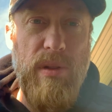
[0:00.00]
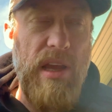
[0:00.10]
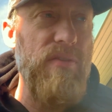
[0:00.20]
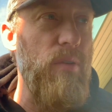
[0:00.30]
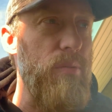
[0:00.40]

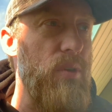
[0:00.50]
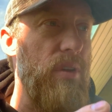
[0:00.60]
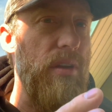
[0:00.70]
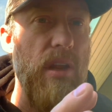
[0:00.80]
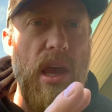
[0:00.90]
platform. You
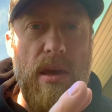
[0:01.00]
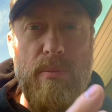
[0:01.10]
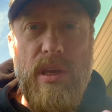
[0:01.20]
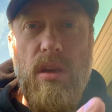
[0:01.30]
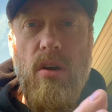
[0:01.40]
can
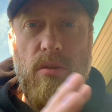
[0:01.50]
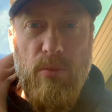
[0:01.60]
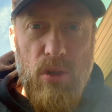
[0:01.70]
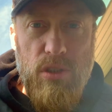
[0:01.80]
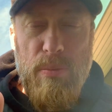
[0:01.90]
be on
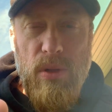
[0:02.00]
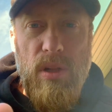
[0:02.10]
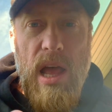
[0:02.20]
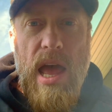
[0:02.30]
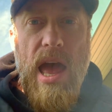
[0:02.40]

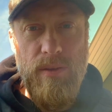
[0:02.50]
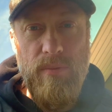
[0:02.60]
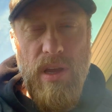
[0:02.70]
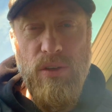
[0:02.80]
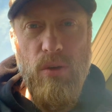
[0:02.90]
multiple,
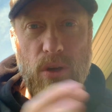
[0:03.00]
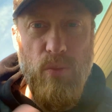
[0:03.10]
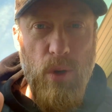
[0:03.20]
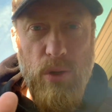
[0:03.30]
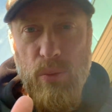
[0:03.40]
and you
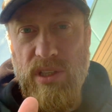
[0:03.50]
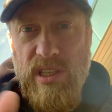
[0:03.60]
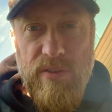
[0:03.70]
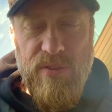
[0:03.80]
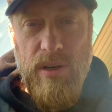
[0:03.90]
can work
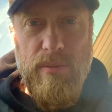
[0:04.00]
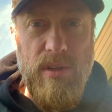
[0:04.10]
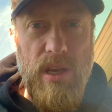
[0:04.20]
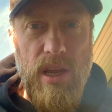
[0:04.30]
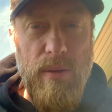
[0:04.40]
with
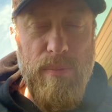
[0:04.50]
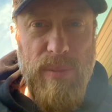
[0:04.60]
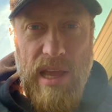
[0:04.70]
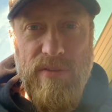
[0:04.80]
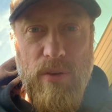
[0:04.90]
different
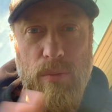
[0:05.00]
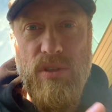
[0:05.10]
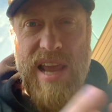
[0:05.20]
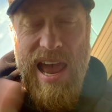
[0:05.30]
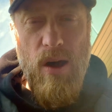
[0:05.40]

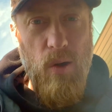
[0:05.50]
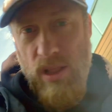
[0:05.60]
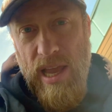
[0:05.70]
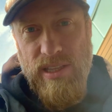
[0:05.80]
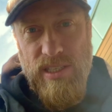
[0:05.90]
platforms
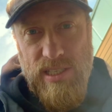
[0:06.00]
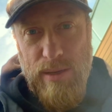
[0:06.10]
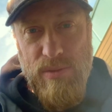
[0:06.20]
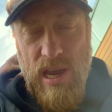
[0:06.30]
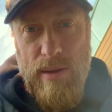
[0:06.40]
all at the
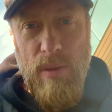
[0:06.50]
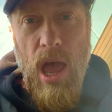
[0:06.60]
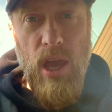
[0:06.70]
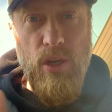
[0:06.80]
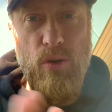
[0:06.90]
same time.
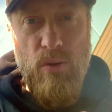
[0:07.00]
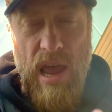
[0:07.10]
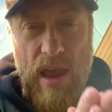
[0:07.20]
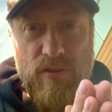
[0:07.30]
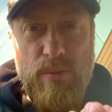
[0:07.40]
You don't
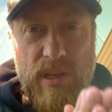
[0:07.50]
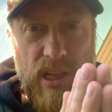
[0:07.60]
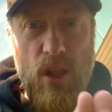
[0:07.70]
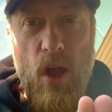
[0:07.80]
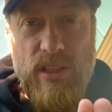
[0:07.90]
have to
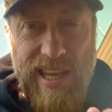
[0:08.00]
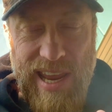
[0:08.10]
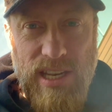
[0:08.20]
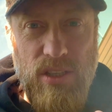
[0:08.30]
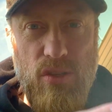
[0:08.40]
be locked
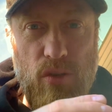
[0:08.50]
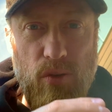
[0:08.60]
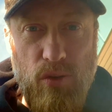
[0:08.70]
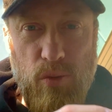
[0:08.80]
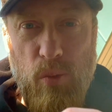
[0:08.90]

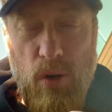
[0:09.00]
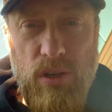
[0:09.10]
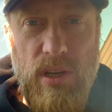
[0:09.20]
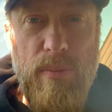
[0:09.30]
into one